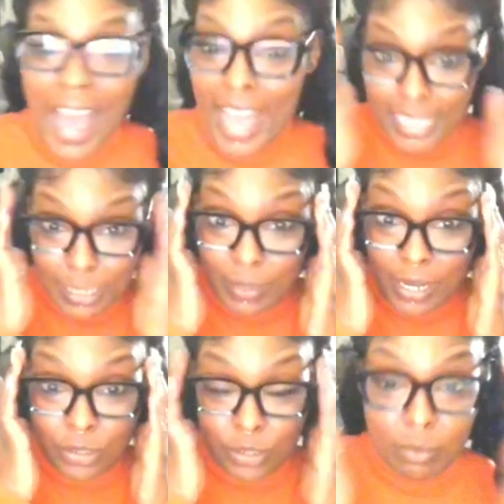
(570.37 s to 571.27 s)
I can spit
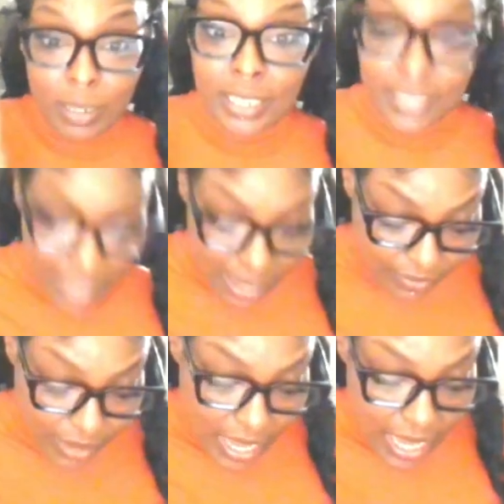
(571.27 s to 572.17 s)
out so much
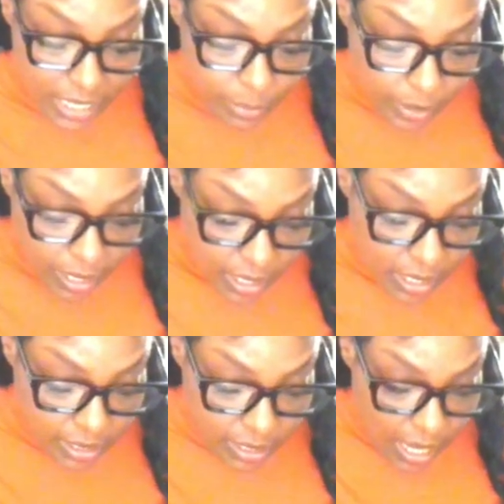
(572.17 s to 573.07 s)
stuff. It's
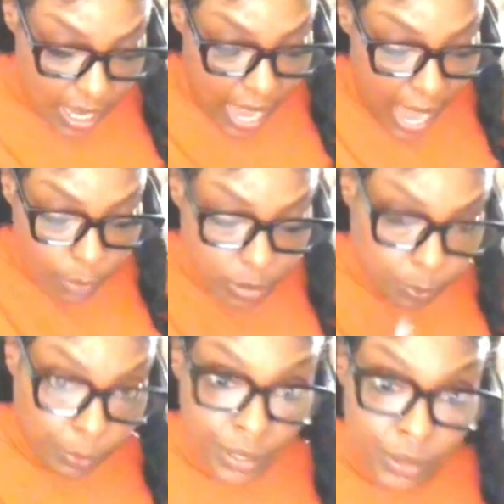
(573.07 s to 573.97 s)
because I was
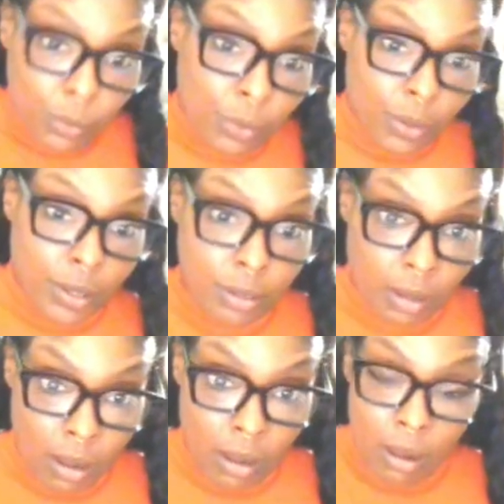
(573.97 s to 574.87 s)
put on
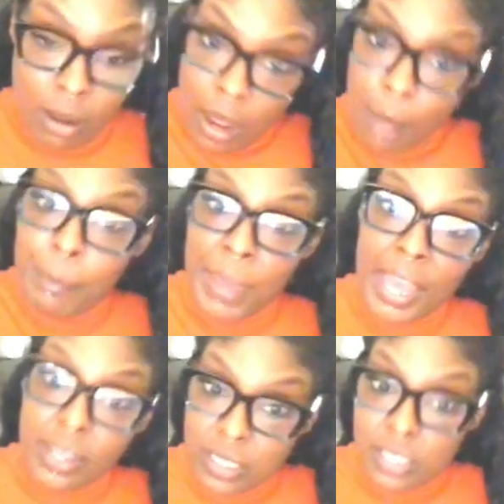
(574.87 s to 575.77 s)
a
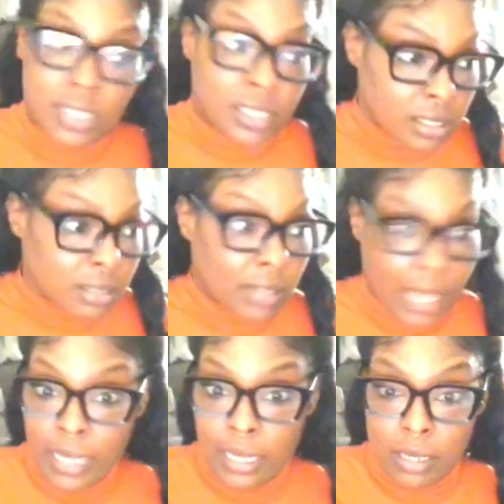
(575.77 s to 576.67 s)
balance,
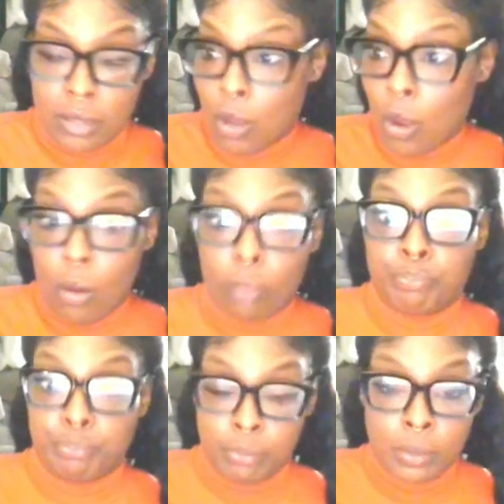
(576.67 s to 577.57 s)
like,
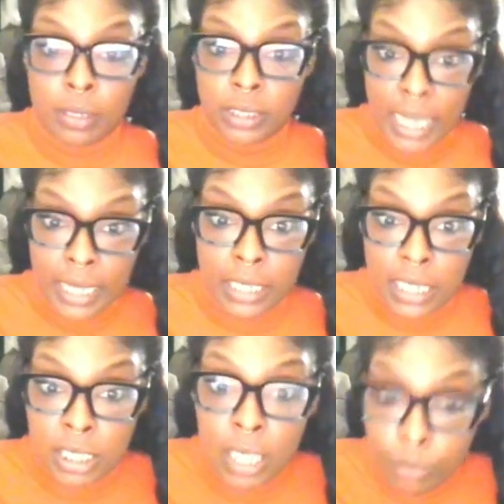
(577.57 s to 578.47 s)

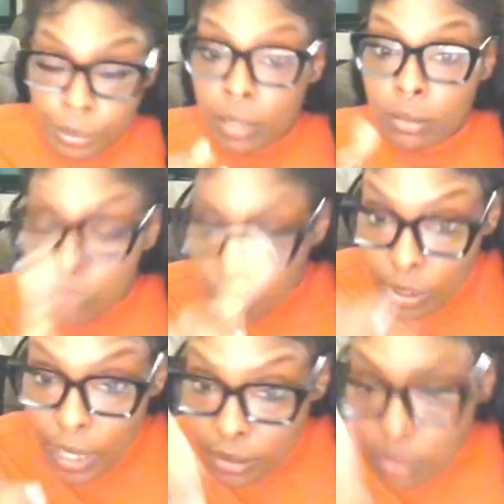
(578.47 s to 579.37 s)
checklist. So
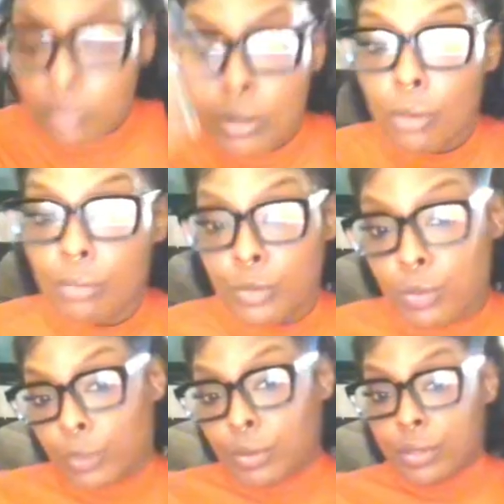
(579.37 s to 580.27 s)
you're not, oh no, you
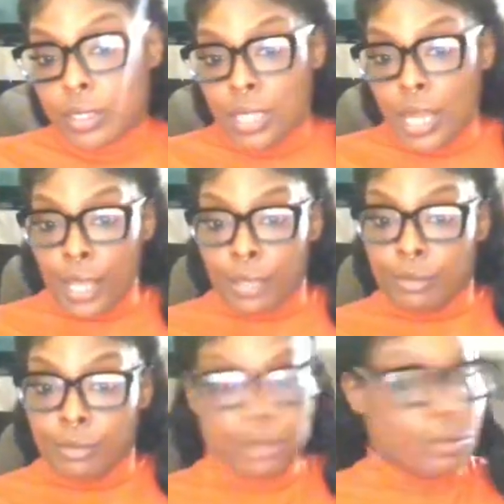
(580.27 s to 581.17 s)
won't do it today.
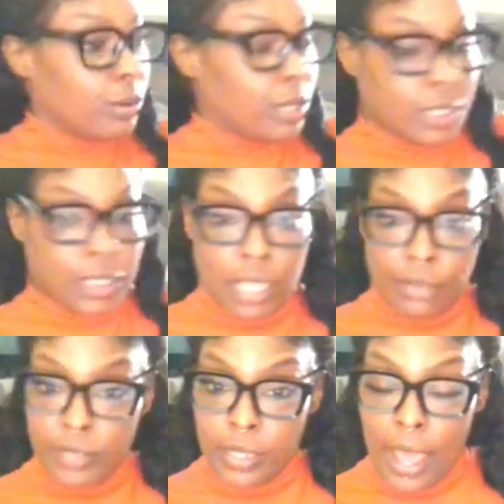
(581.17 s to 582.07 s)
You won't get your
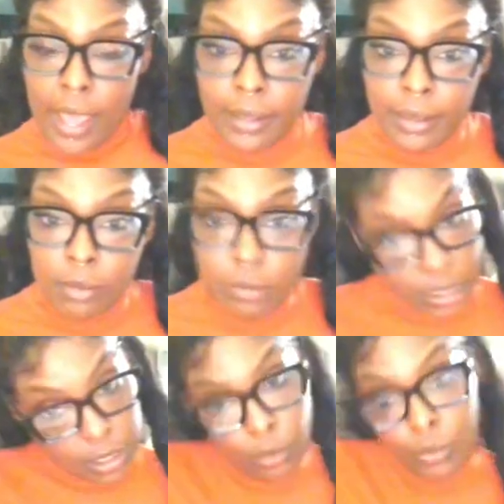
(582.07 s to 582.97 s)
stuff today.
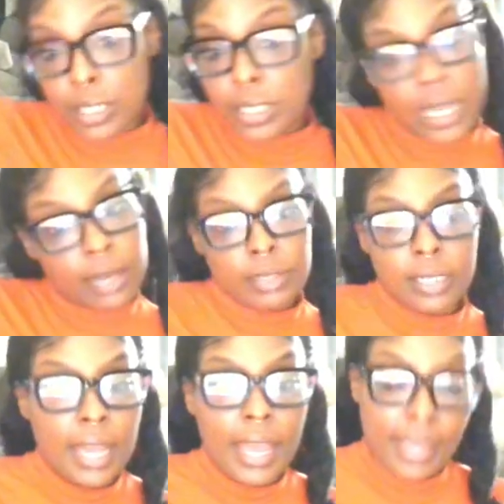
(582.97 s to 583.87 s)
Let's slow this down
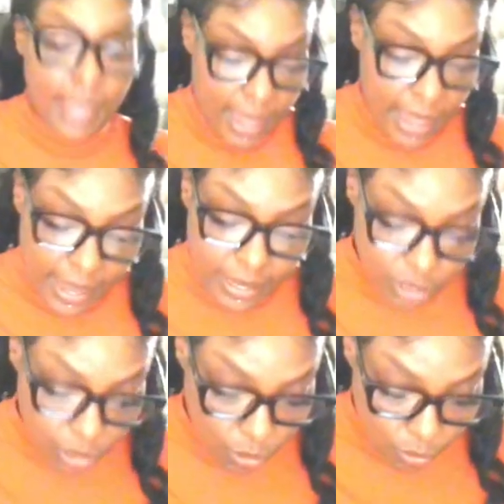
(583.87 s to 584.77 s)
today. And
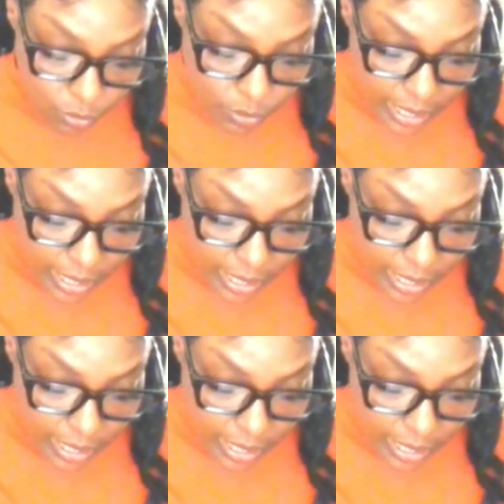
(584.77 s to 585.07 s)
so